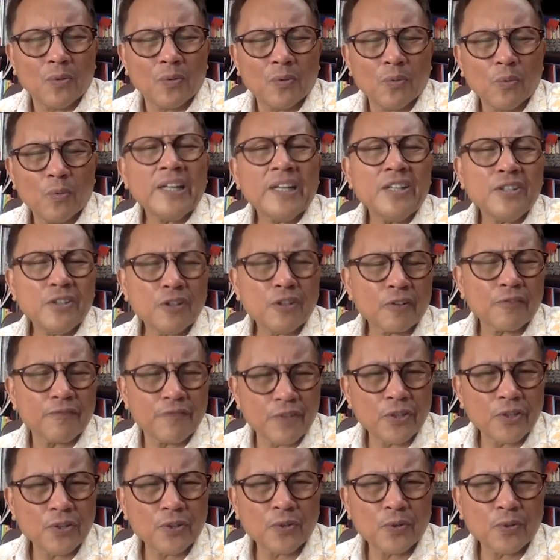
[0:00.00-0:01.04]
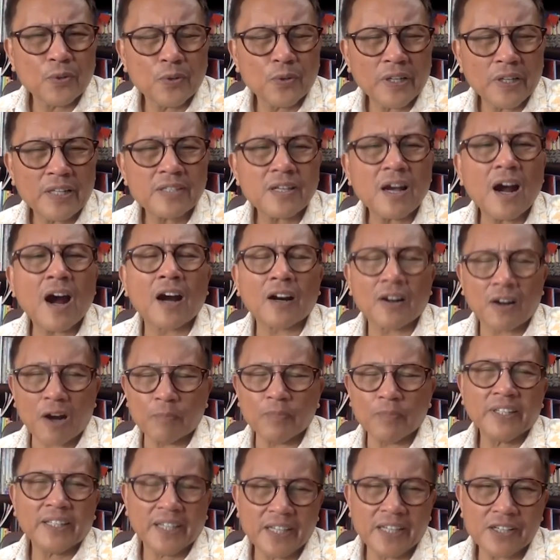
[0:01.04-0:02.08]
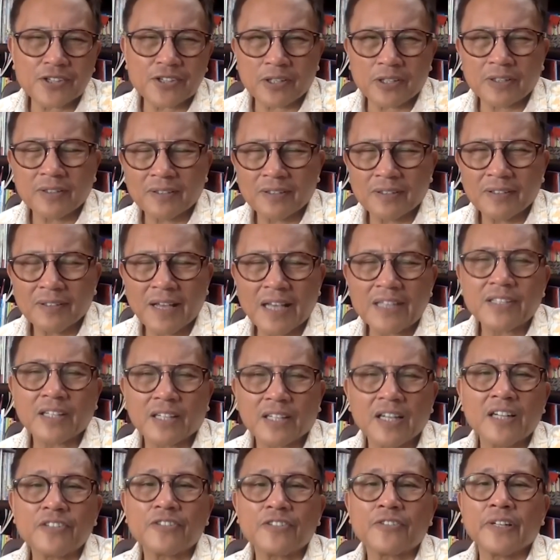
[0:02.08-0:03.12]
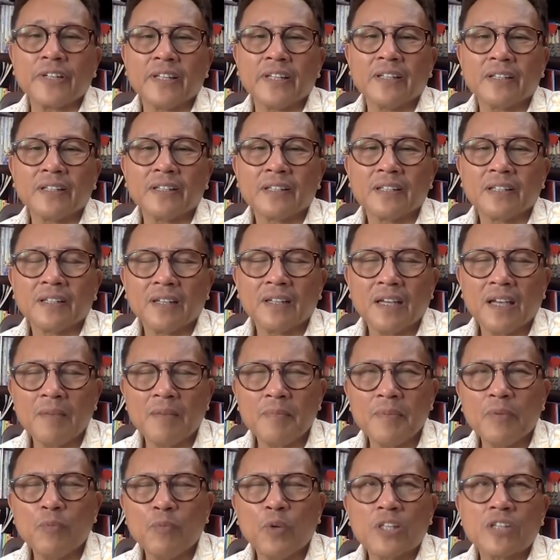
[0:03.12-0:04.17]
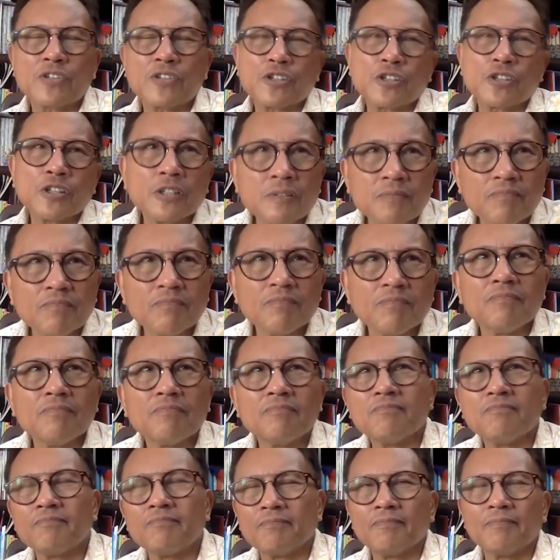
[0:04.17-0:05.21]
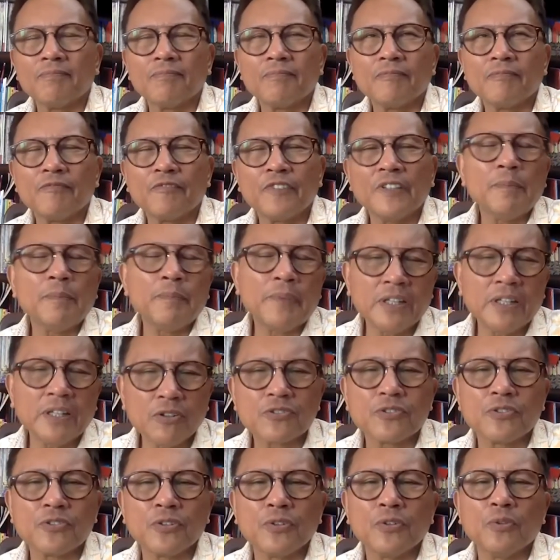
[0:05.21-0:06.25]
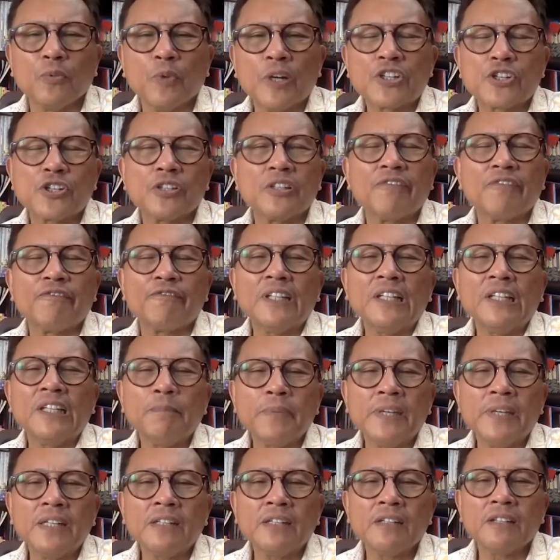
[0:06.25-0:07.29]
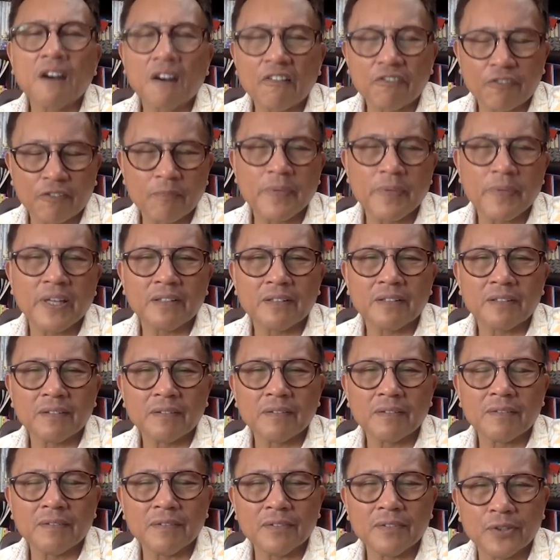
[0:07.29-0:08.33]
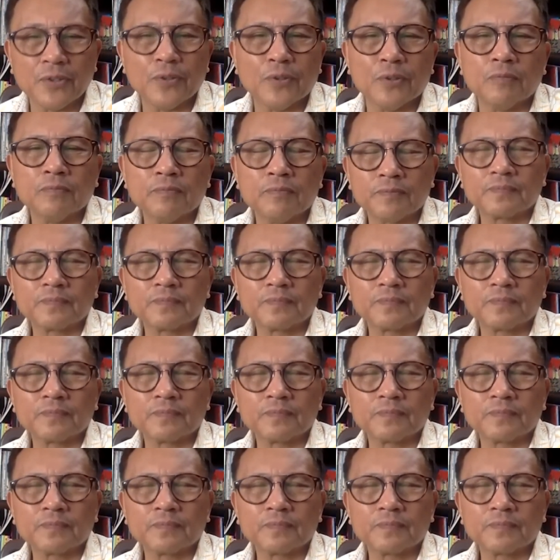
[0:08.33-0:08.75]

What, in your view, is our obligation as a country? I mean, what should Filipinos do? What should the Philippine government do?